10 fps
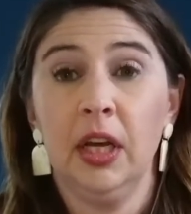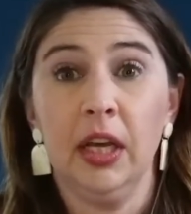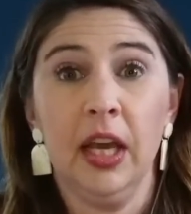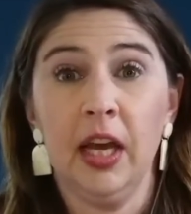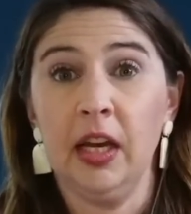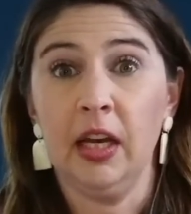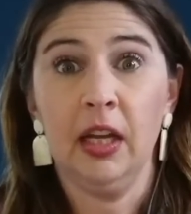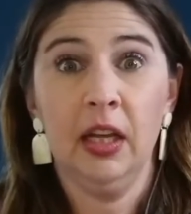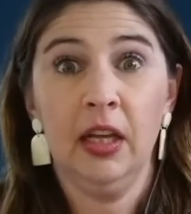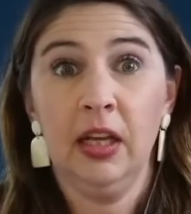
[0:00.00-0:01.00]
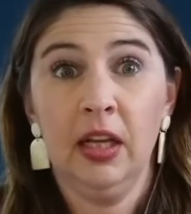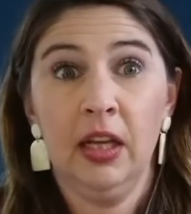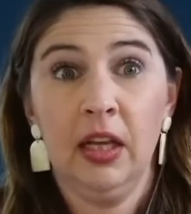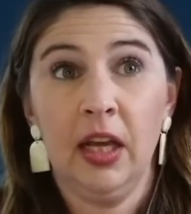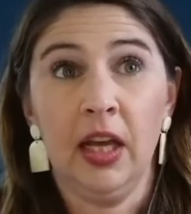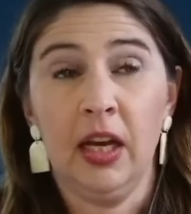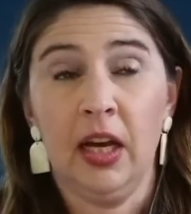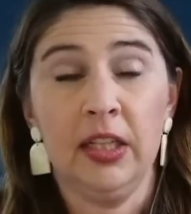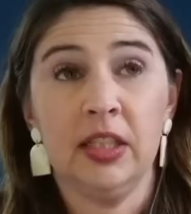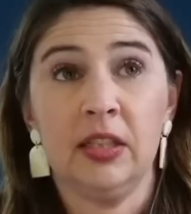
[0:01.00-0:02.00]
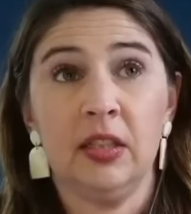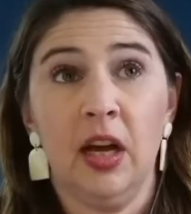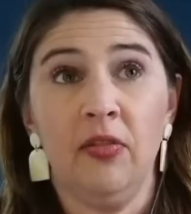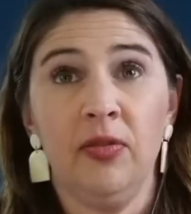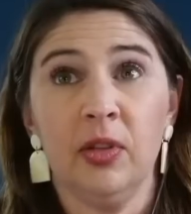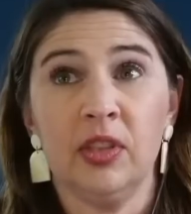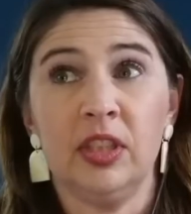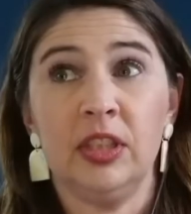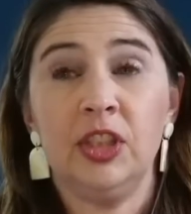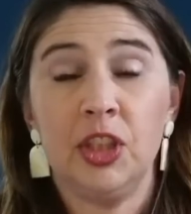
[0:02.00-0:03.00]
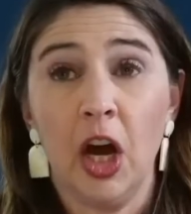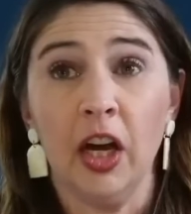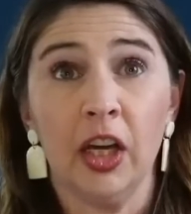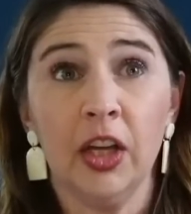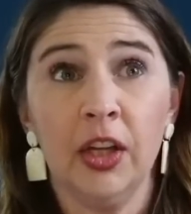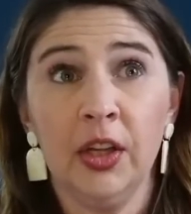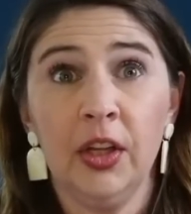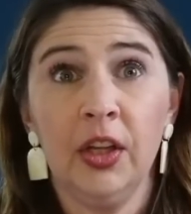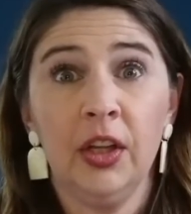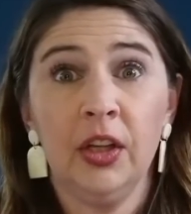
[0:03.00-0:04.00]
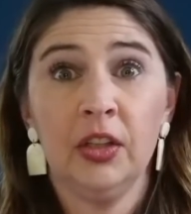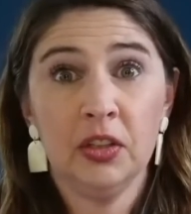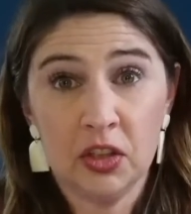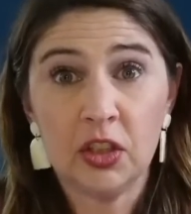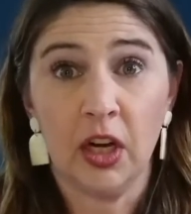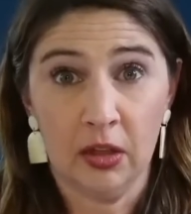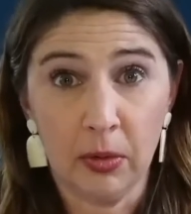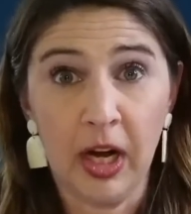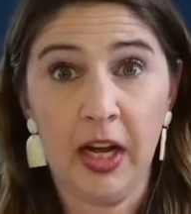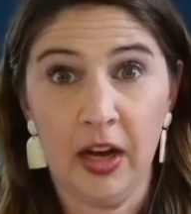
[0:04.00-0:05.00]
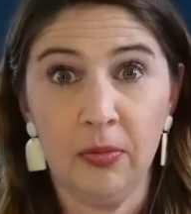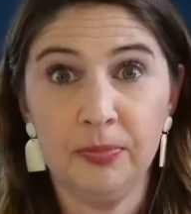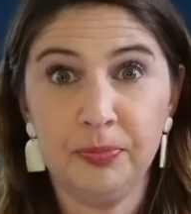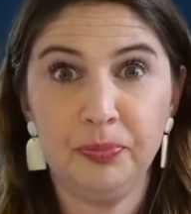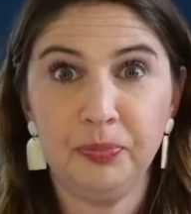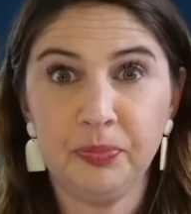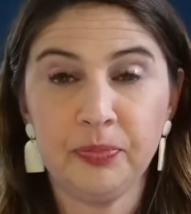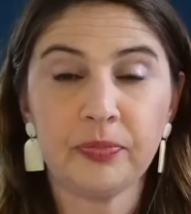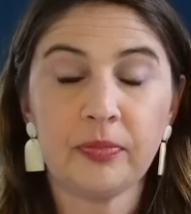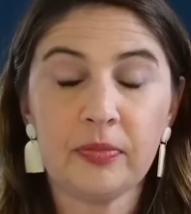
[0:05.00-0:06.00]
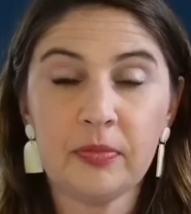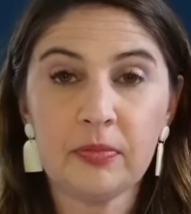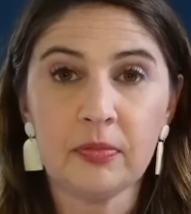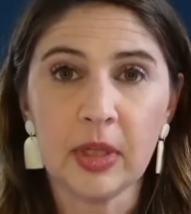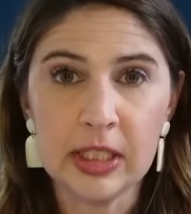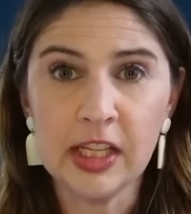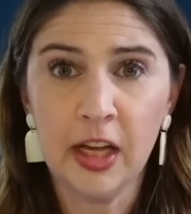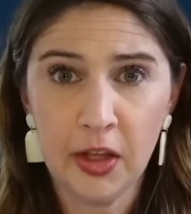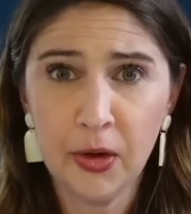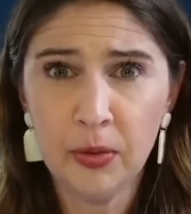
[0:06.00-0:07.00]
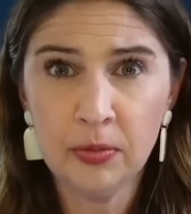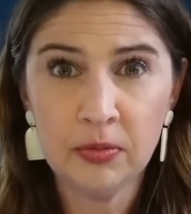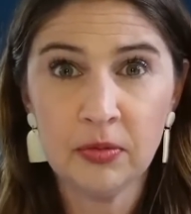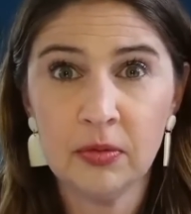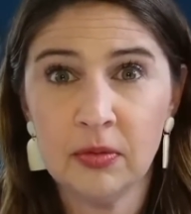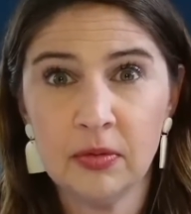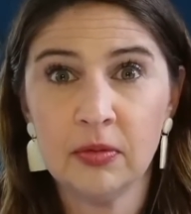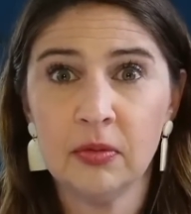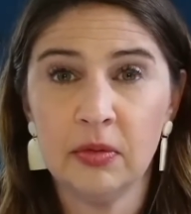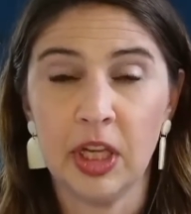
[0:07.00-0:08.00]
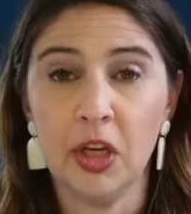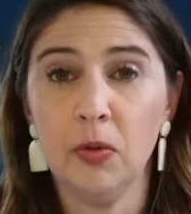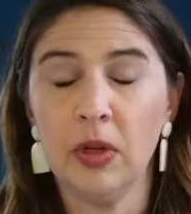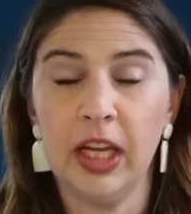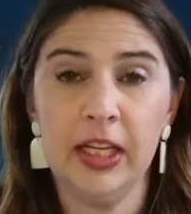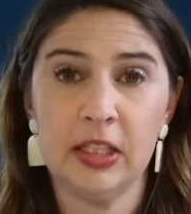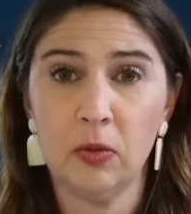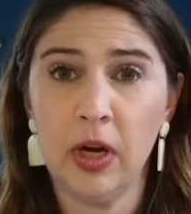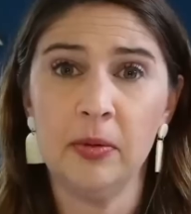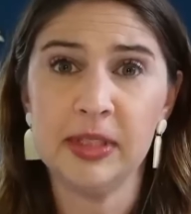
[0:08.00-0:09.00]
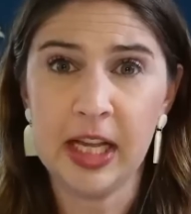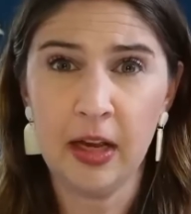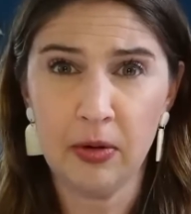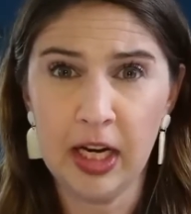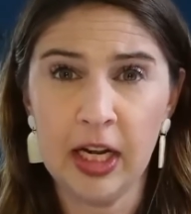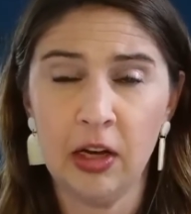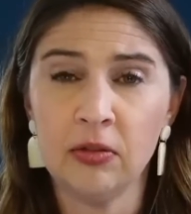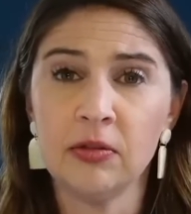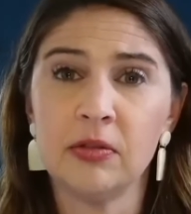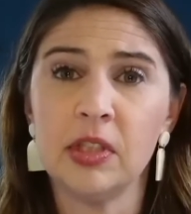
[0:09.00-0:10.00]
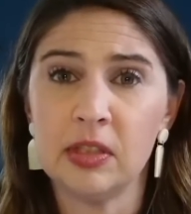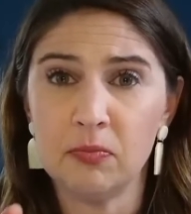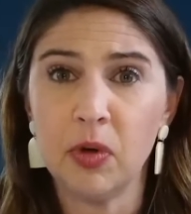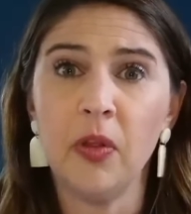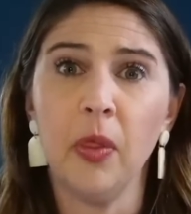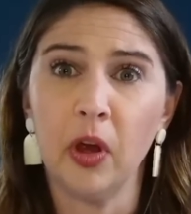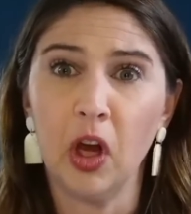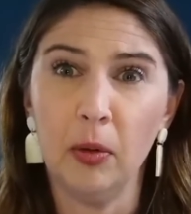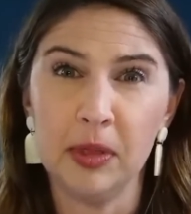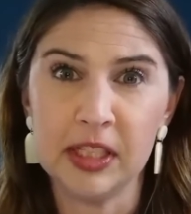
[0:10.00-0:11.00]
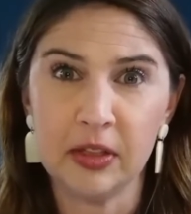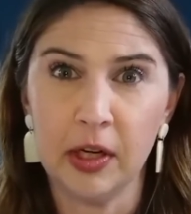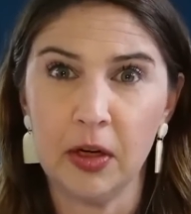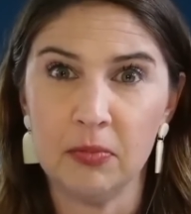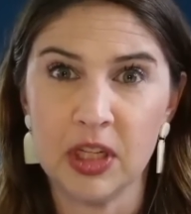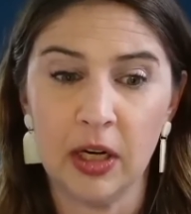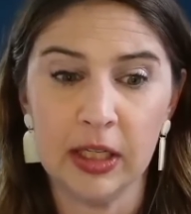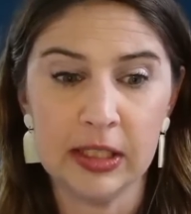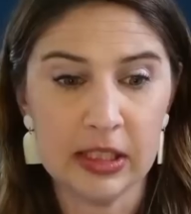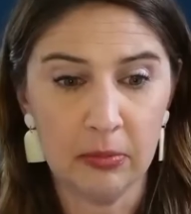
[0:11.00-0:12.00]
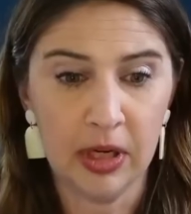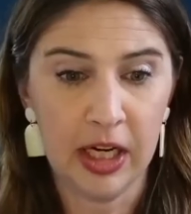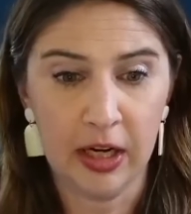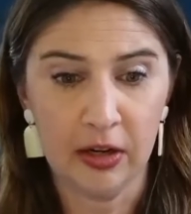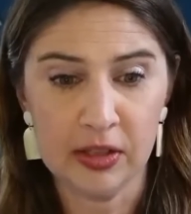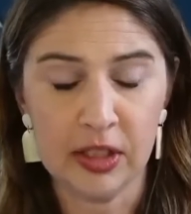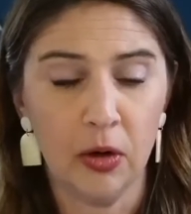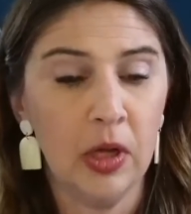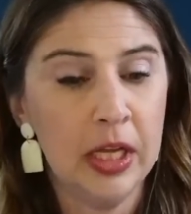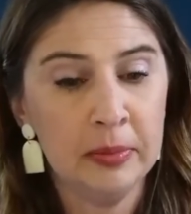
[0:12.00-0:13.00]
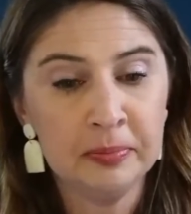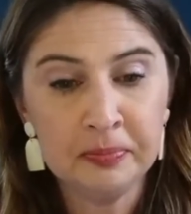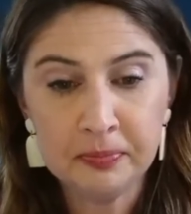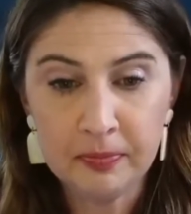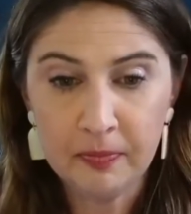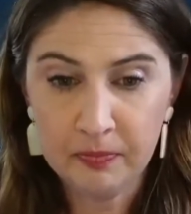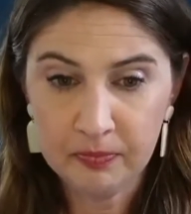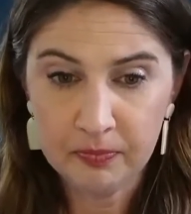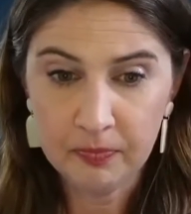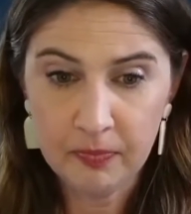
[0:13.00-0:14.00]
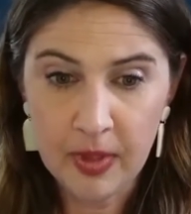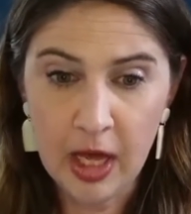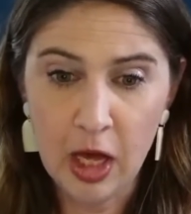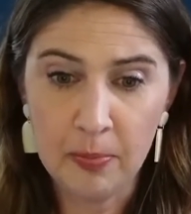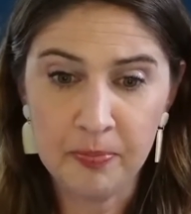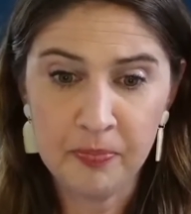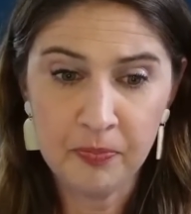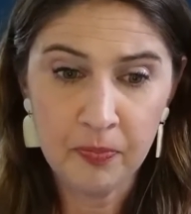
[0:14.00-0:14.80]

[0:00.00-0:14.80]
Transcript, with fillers: again and i just i feel stuck stuck right now is that you can you relate to what i'm saying right now just put in the comments so i know i'm talking to somebody here so um,